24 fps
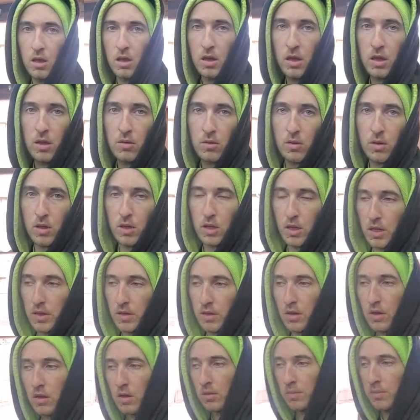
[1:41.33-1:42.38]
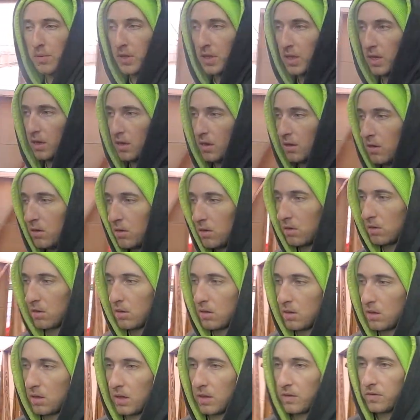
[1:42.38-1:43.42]
Alright, well, I got the car up in the air.
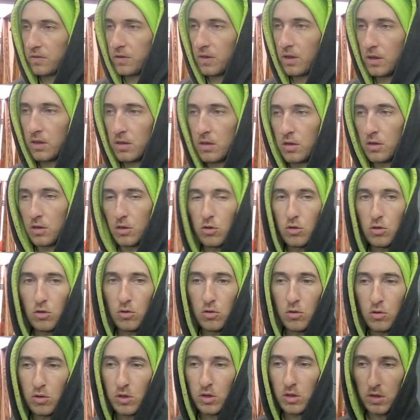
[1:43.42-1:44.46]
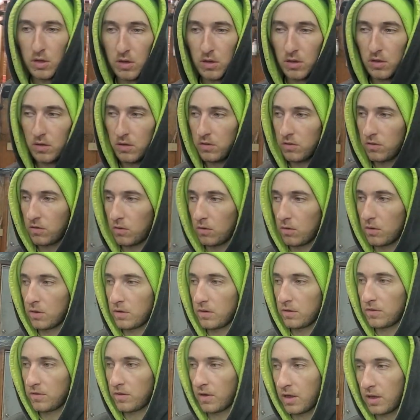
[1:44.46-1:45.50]
Next thing to do is go
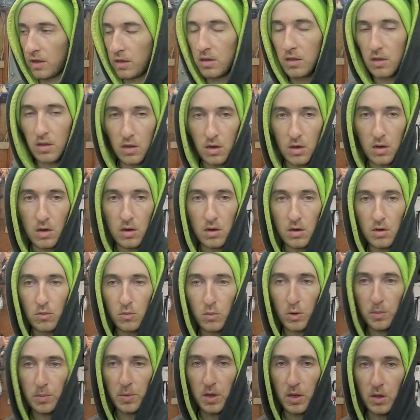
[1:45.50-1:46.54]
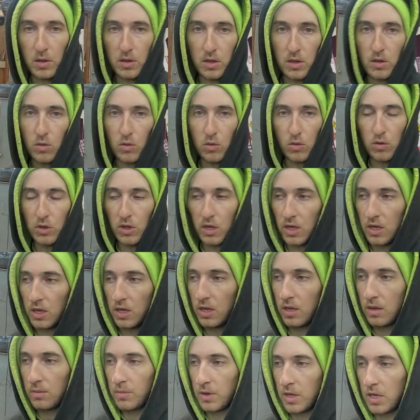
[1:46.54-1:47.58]
inside the car and rip out the old
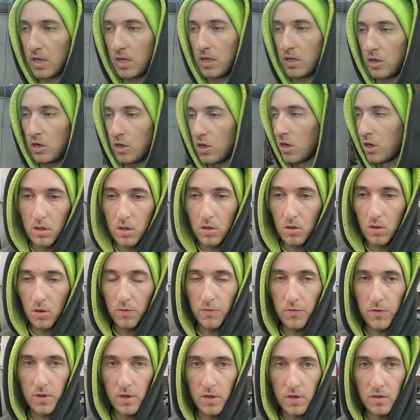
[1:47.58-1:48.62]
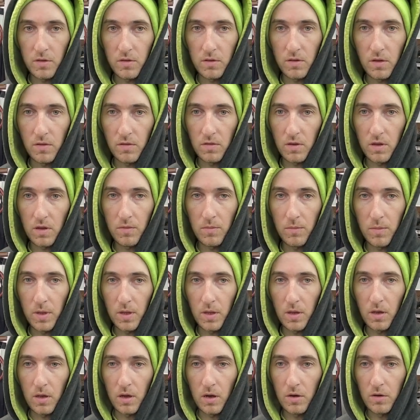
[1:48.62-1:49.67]
AEM gauge. Hopefully it doesn't give me
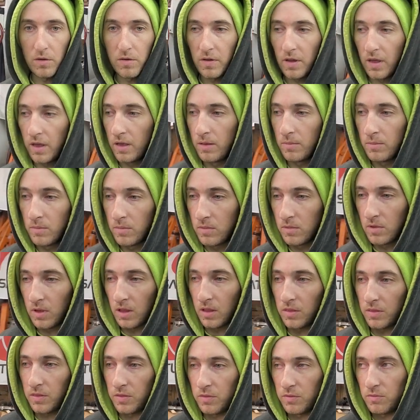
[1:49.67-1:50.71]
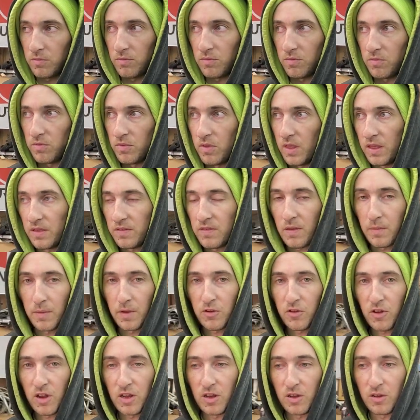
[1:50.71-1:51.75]
a hard time. Last time I
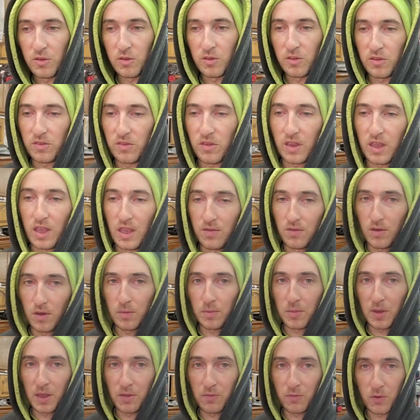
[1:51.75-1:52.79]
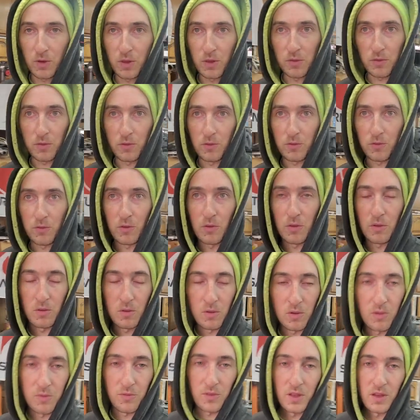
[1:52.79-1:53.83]
tried to do this, I gave up halfway through, so
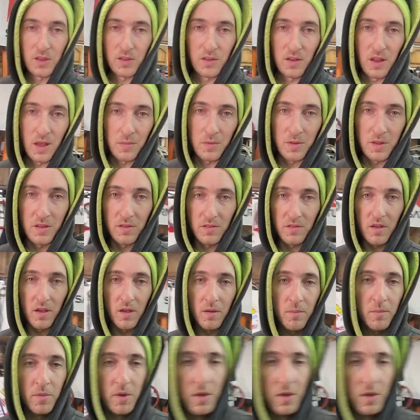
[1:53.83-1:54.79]
hopefully that doesn't happen this time.